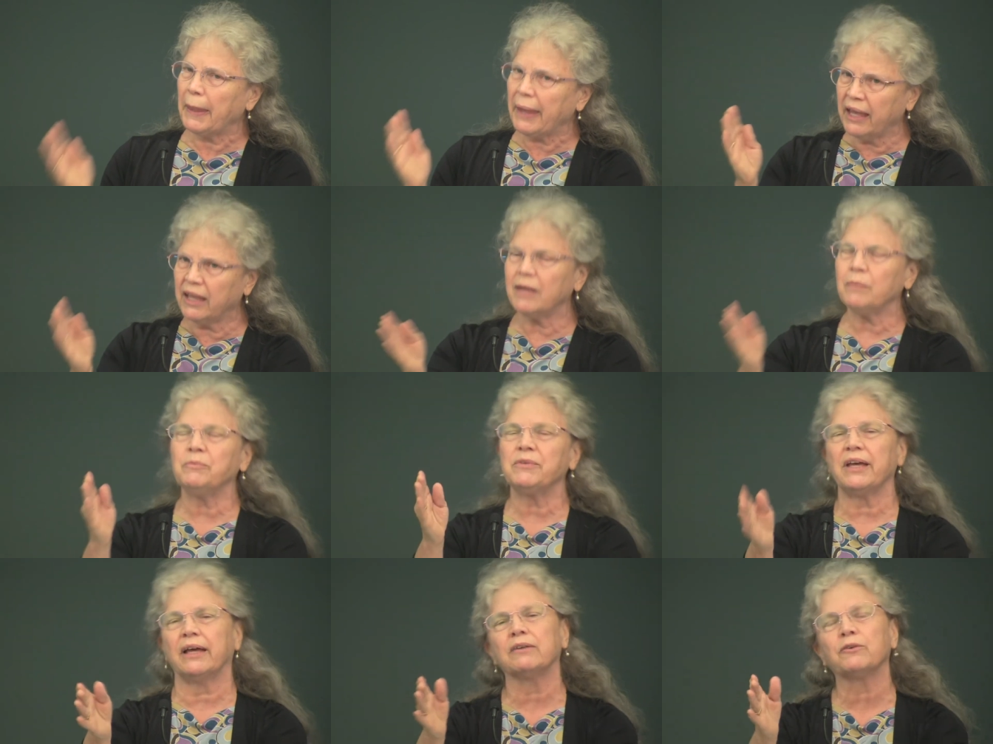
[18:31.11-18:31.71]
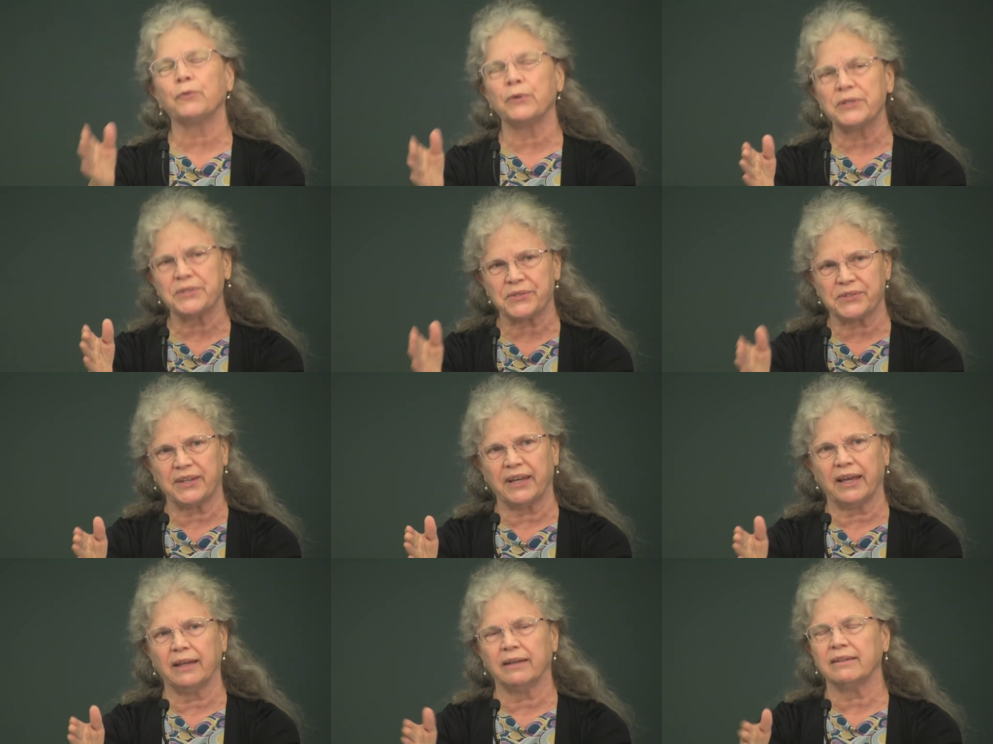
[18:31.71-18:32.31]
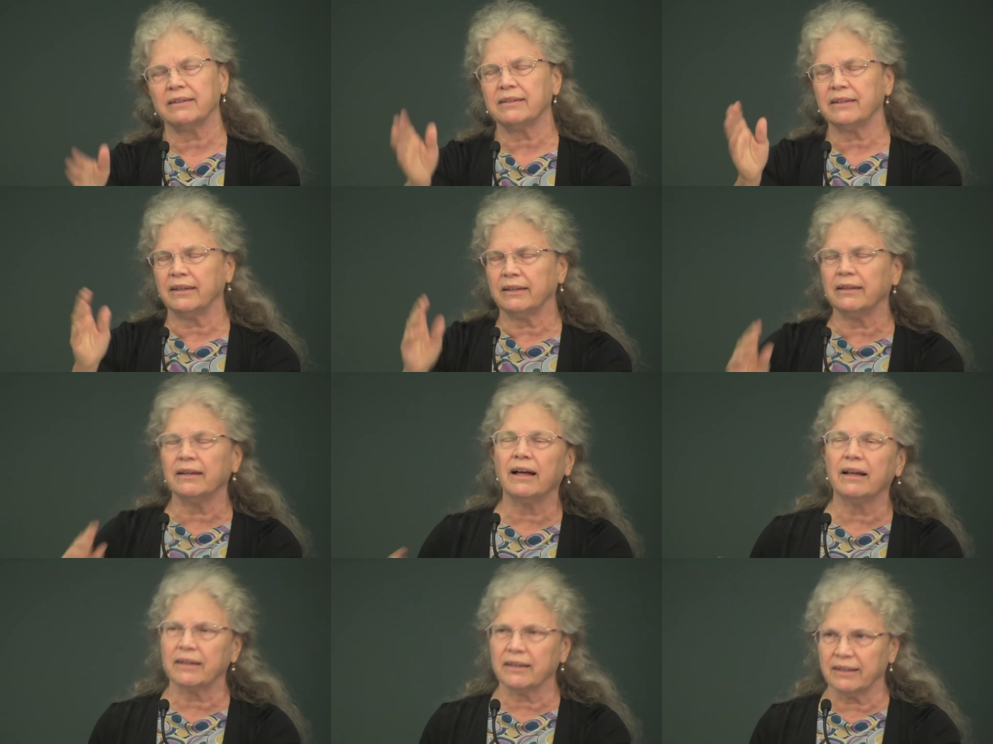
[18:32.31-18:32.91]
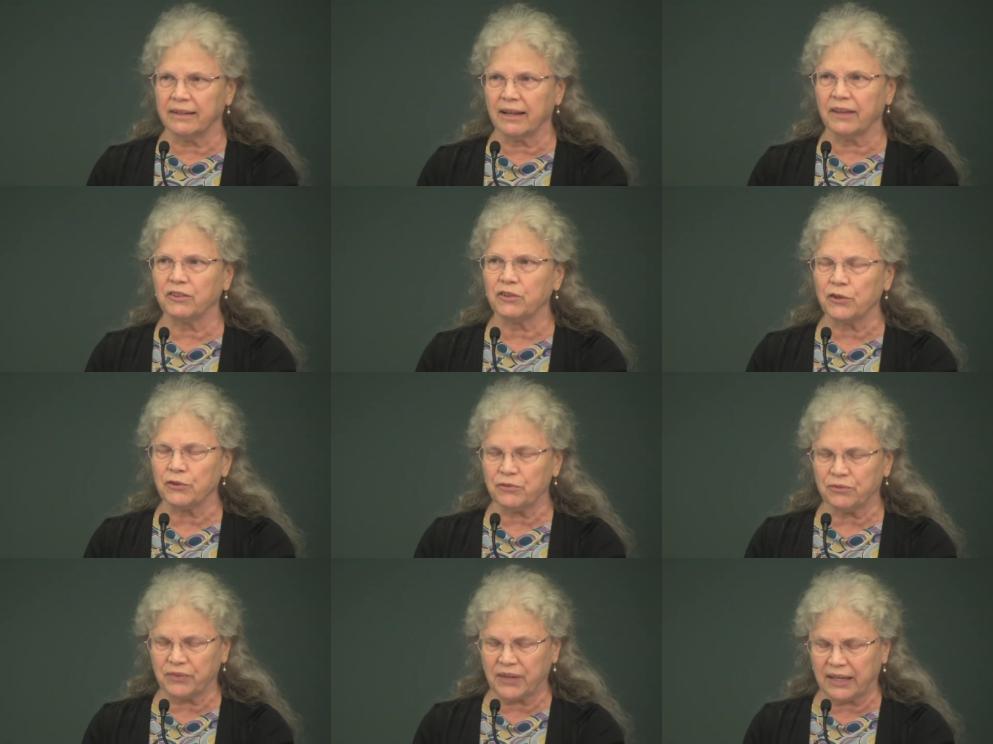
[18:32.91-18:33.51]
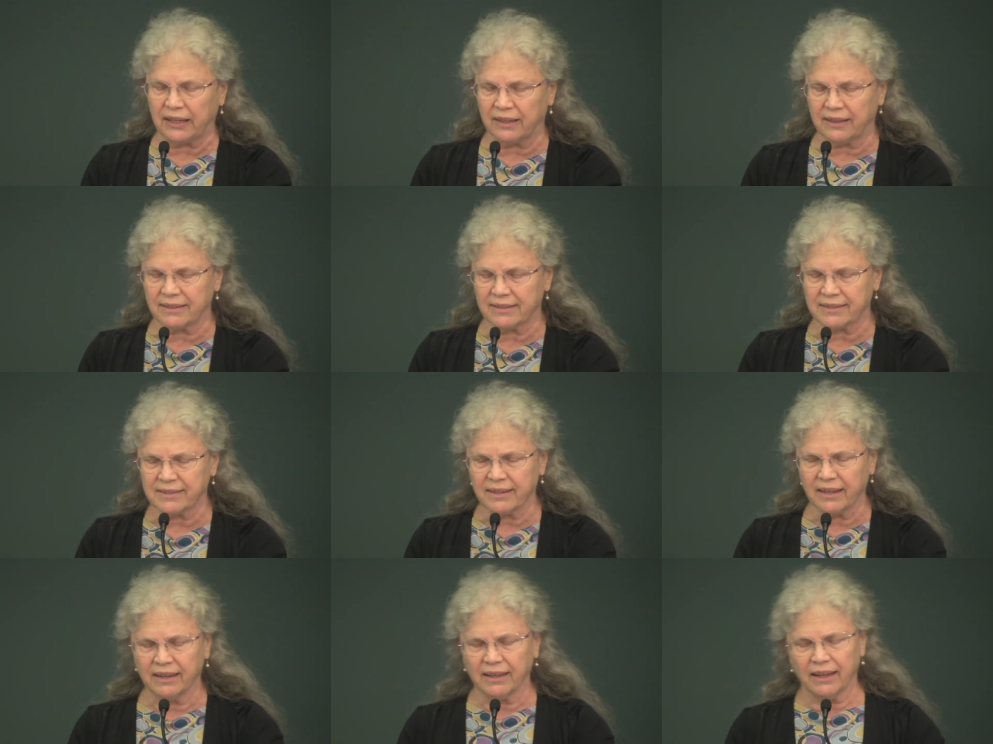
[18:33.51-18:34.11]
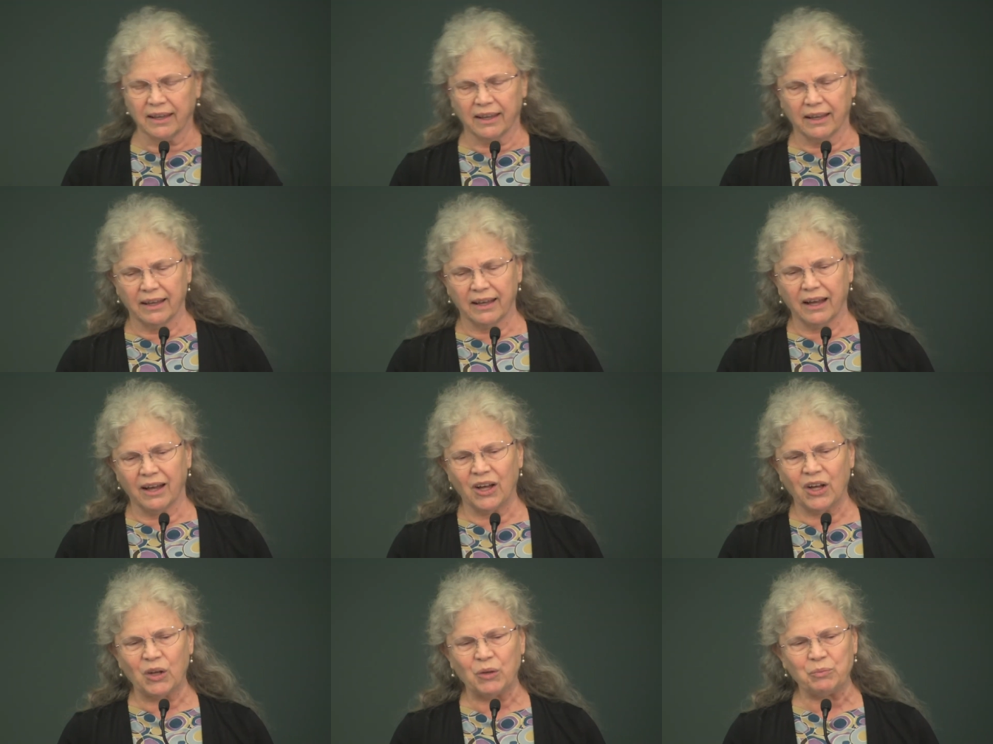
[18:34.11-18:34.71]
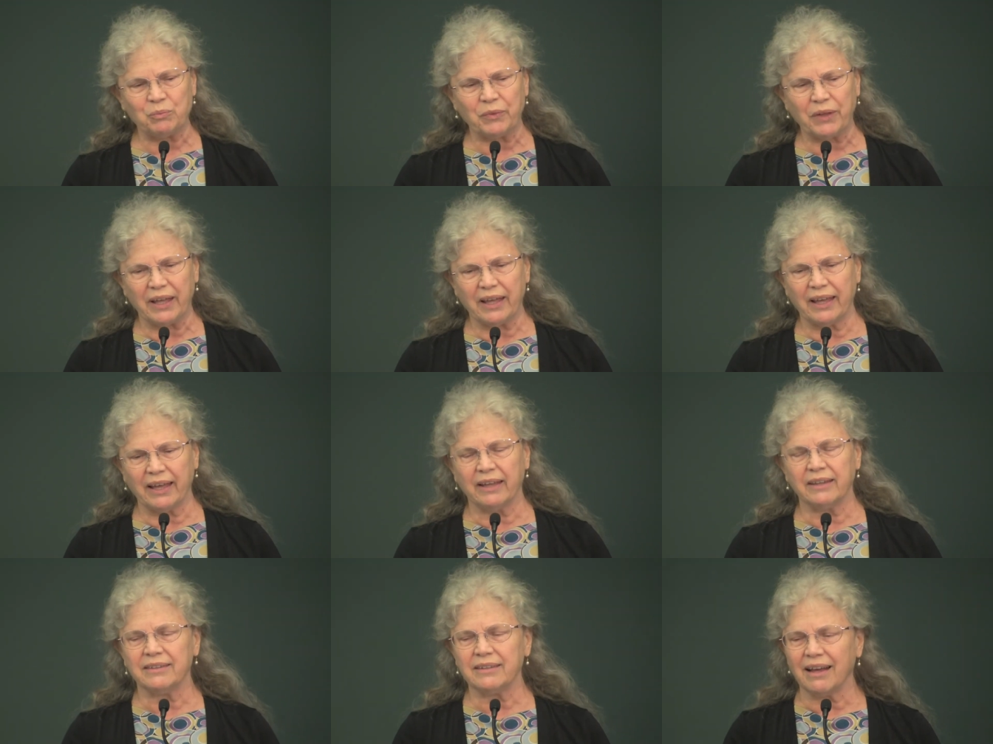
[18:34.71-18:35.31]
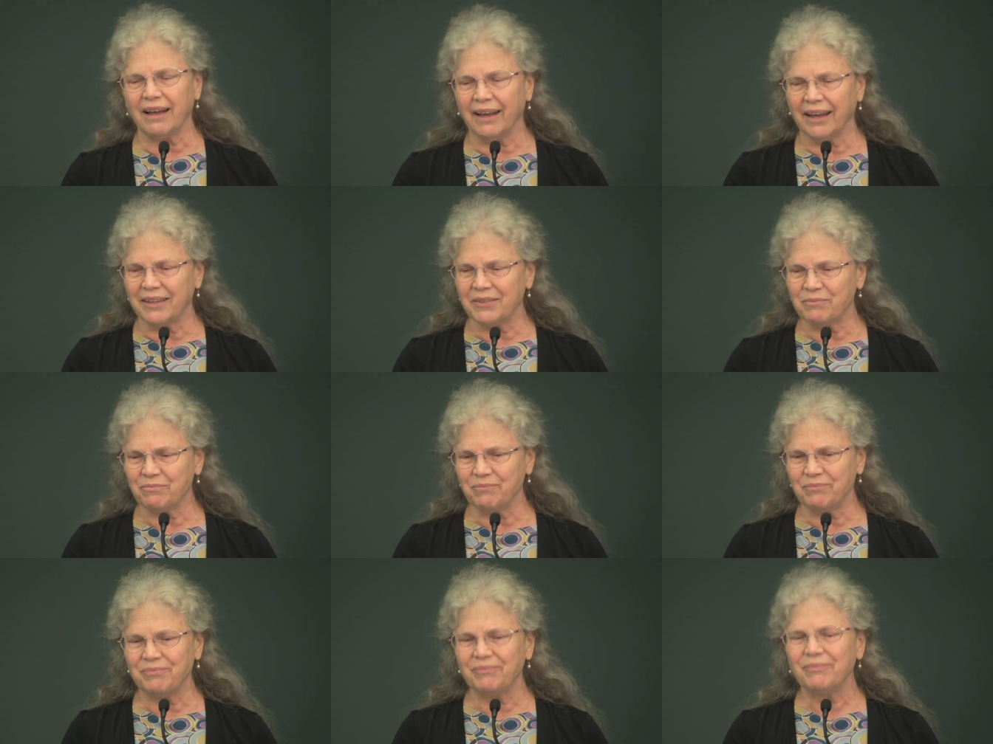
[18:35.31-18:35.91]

Aimed at Christianity and not at other faiths. Um, and I,